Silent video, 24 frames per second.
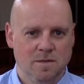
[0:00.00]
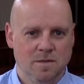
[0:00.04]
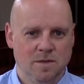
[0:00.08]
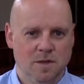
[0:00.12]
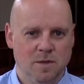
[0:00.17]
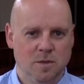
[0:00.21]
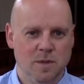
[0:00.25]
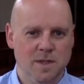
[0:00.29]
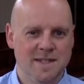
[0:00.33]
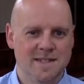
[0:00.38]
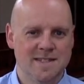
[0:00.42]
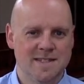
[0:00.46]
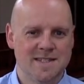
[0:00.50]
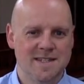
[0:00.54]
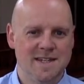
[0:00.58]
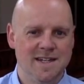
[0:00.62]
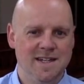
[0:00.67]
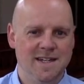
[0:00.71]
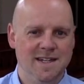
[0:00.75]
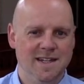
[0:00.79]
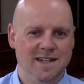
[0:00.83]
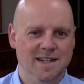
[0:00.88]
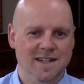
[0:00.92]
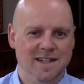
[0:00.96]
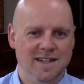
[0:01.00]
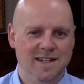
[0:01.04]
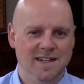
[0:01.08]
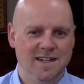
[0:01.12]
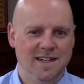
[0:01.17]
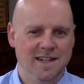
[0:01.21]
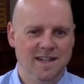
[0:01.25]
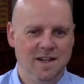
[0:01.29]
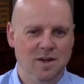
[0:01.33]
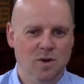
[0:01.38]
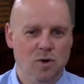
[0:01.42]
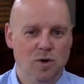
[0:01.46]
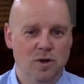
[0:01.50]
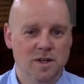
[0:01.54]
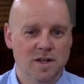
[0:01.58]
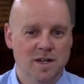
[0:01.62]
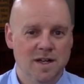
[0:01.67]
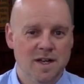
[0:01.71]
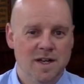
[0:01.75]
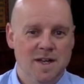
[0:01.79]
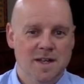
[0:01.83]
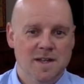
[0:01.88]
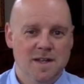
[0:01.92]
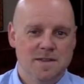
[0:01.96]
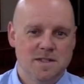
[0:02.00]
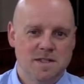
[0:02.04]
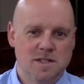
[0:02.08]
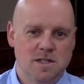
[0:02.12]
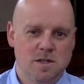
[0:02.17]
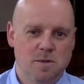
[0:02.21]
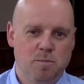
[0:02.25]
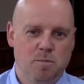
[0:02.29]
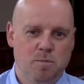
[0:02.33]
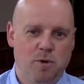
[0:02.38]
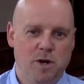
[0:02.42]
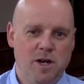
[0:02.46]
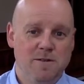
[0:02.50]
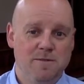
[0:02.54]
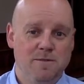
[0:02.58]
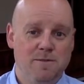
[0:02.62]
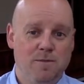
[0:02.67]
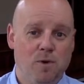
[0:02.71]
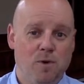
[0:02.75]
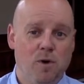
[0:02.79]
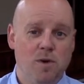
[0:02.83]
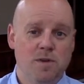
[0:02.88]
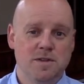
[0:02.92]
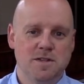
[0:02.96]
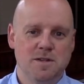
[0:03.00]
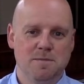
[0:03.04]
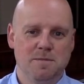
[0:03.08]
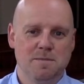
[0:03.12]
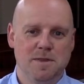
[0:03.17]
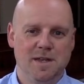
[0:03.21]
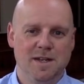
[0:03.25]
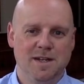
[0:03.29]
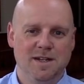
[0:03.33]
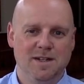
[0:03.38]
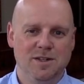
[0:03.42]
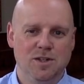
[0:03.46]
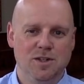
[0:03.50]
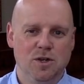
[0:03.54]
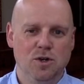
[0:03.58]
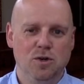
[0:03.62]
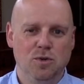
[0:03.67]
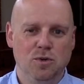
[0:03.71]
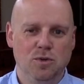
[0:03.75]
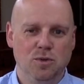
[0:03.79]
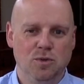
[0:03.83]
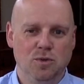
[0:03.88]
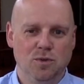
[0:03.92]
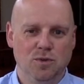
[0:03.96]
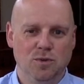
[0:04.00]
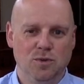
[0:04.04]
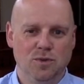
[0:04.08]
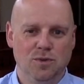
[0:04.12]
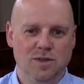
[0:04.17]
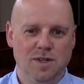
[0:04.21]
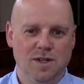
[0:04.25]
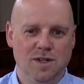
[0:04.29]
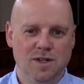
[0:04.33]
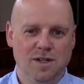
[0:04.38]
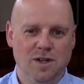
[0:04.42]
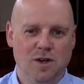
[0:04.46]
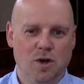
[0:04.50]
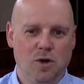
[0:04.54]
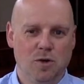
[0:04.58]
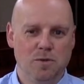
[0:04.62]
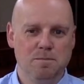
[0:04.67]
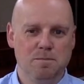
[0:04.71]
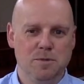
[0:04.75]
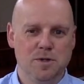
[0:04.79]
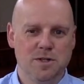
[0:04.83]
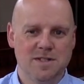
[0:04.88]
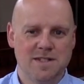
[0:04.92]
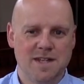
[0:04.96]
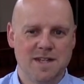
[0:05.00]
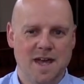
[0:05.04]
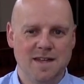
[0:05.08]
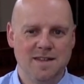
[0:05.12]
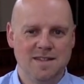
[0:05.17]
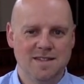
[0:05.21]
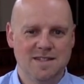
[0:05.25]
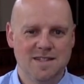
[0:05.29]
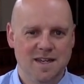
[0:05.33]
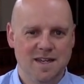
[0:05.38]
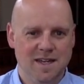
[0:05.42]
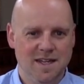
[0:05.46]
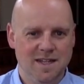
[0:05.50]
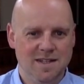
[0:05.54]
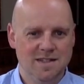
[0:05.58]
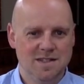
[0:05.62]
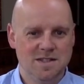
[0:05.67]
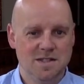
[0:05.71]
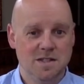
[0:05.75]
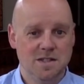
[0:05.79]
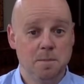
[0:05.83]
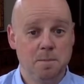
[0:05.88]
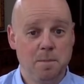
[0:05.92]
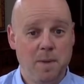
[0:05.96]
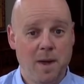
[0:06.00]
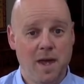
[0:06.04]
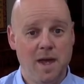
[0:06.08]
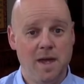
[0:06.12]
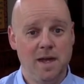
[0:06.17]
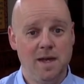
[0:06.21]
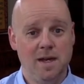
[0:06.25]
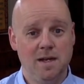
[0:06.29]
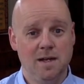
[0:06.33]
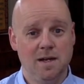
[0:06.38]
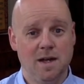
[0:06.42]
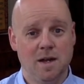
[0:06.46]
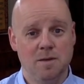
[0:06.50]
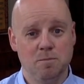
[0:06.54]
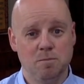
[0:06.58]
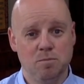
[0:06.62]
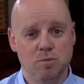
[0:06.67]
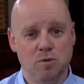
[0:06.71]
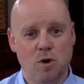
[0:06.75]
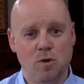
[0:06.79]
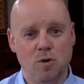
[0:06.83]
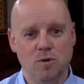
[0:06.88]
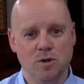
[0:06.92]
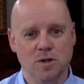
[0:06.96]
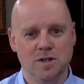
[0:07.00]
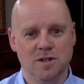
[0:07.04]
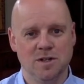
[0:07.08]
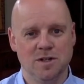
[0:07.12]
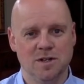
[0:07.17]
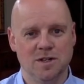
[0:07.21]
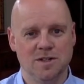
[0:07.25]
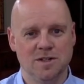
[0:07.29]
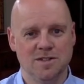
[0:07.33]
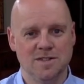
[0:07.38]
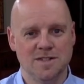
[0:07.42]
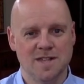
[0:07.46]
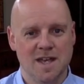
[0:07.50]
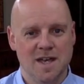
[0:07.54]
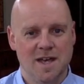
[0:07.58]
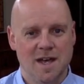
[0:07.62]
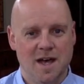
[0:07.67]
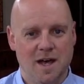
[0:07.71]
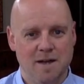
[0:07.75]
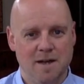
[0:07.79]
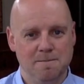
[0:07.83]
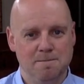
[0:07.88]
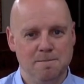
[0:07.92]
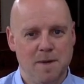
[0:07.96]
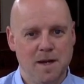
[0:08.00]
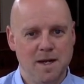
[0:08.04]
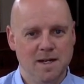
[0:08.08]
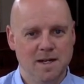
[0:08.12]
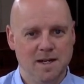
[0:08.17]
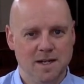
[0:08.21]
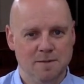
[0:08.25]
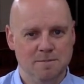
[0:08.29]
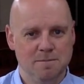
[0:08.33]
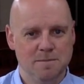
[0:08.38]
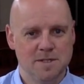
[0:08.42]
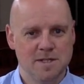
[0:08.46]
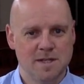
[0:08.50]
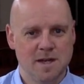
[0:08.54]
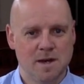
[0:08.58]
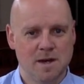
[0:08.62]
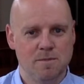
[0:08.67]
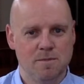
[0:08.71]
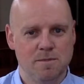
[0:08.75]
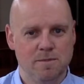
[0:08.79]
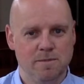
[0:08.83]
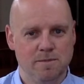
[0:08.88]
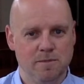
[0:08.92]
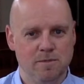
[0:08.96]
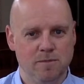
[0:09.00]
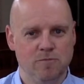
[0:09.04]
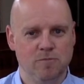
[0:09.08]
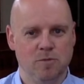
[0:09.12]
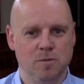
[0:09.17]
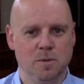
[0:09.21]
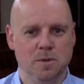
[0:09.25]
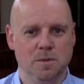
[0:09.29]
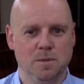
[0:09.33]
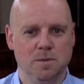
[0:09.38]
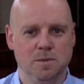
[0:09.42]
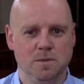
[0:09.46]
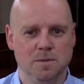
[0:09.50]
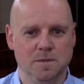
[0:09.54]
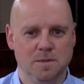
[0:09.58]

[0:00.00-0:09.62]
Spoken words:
That we see, in order to bring forth something new, that God must enter into the pain and brokenness and make himself vulnerable.